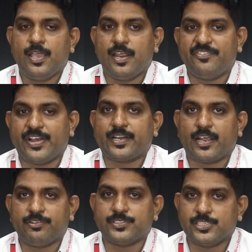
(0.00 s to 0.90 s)
in fact,
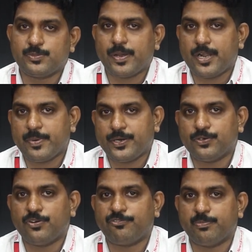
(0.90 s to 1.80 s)
I was inspired by
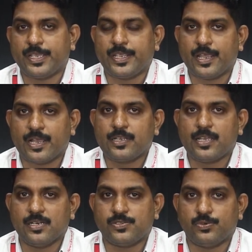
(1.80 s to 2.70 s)
two of my
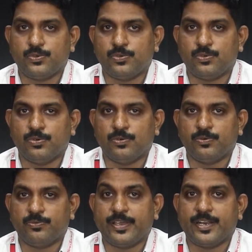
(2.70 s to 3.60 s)
uncles
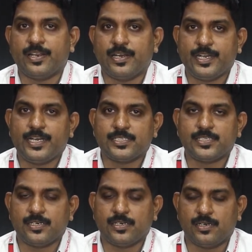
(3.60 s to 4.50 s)
who were leaders
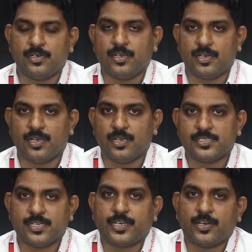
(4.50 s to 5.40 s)
in a
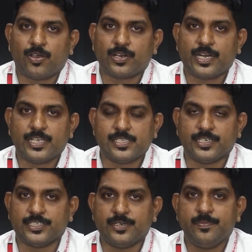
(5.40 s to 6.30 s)
certain
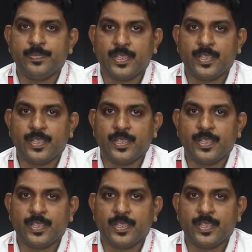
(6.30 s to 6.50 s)
organization,